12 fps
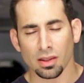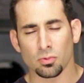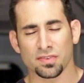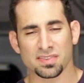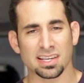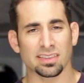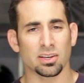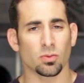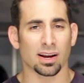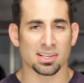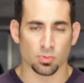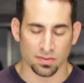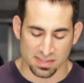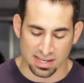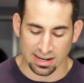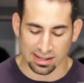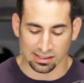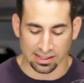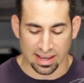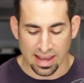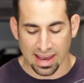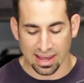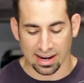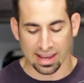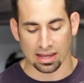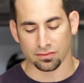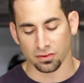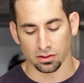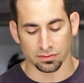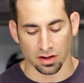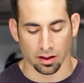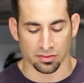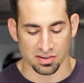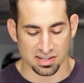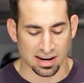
We've seen the US, we've seen Italy, and a handful of other